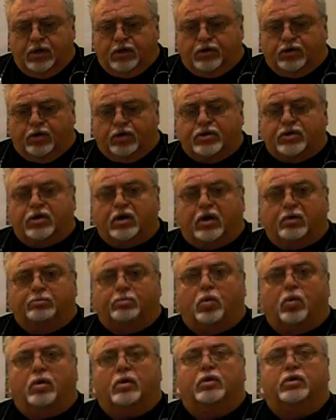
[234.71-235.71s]
So it's still
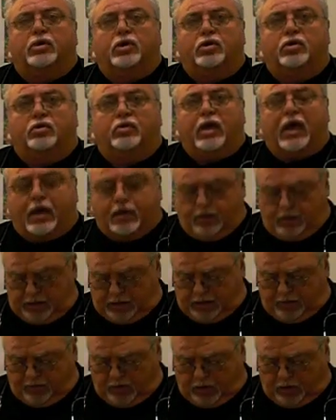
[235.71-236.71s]
important to do
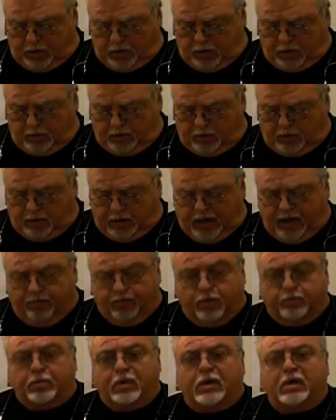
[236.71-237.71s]
that even though you
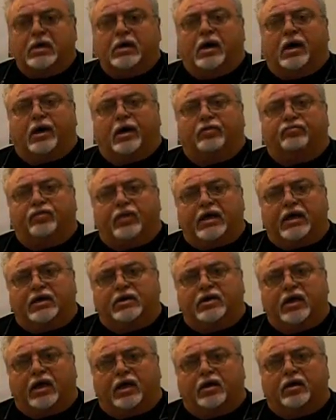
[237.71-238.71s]
have a flea
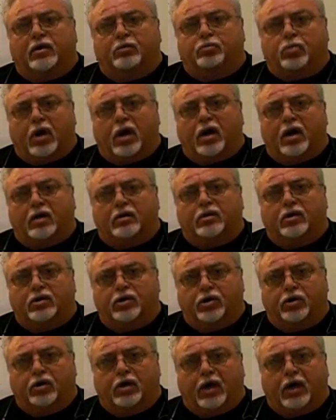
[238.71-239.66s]
and tick product that you